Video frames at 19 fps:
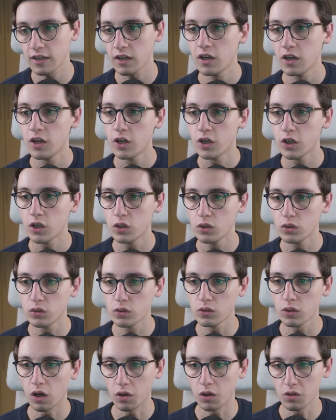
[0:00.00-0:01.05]
cool,
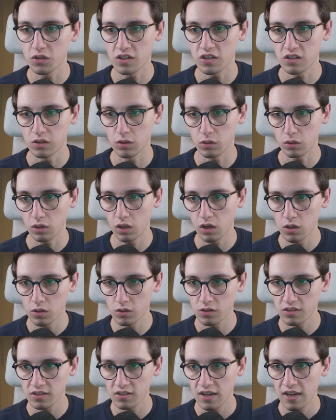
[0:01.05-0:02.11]
host is
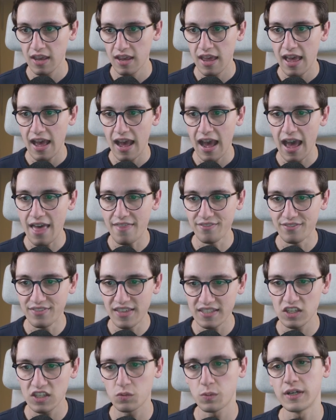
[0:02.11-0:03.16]
localhost, and this
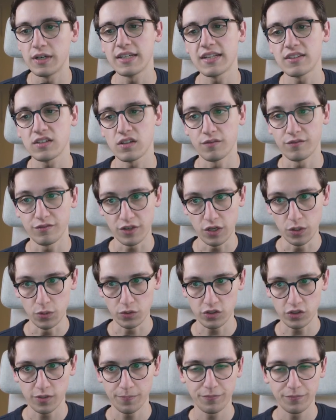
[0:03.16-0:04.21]
is where it gets
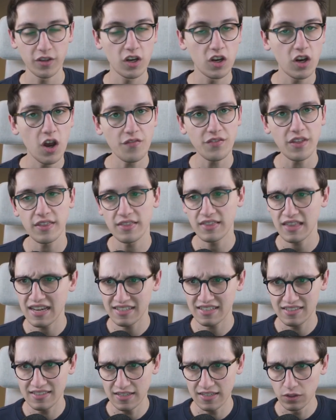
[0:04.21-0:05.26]
confused. Content length
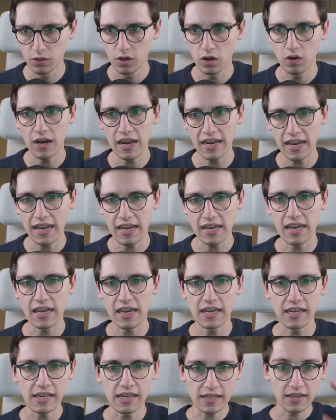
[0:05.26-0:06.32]
0
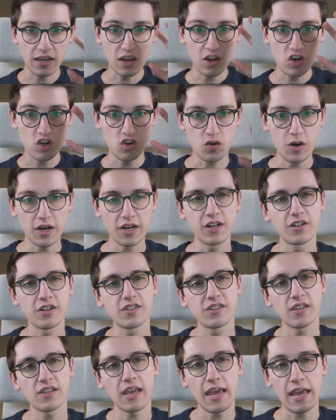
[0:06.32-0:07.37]
AAA triggers
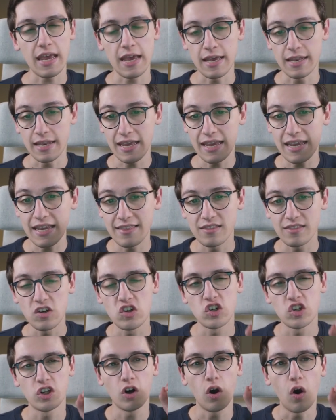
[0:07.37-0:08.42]
an
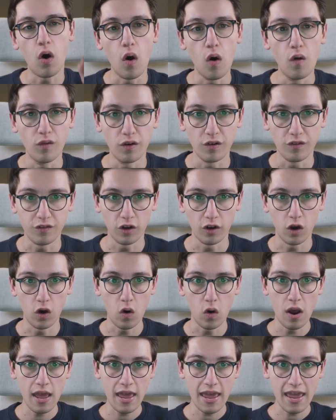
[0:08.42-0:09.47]
integer overflow
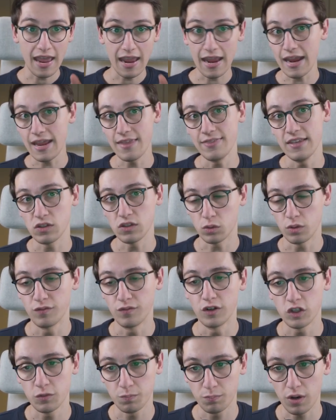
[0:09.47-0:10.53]
in this reverse
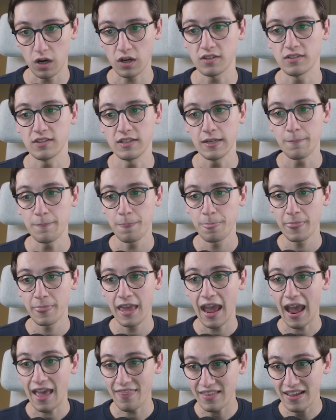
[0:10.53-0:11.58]
proxy,
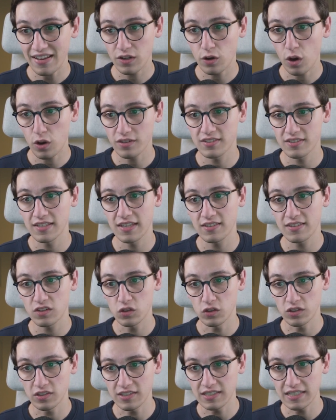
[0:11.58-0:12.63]
and that causes it to
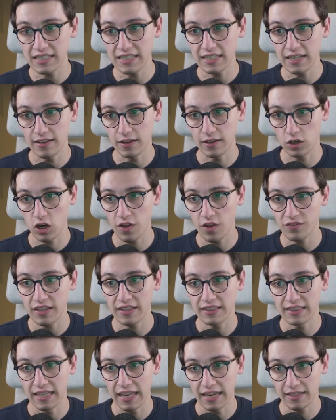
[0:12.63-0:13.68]
see the content
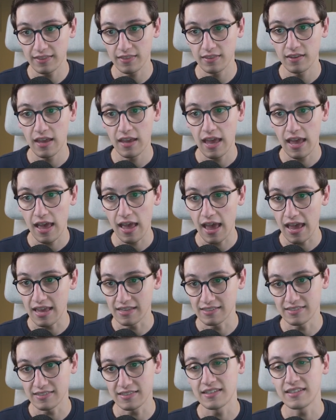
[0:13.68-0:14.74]
length
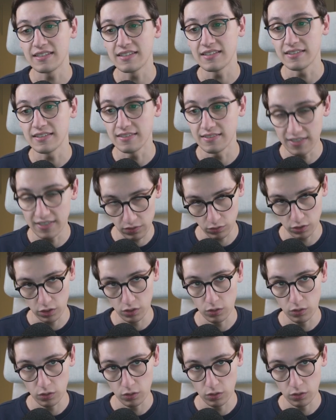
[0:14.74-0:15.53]
as 0.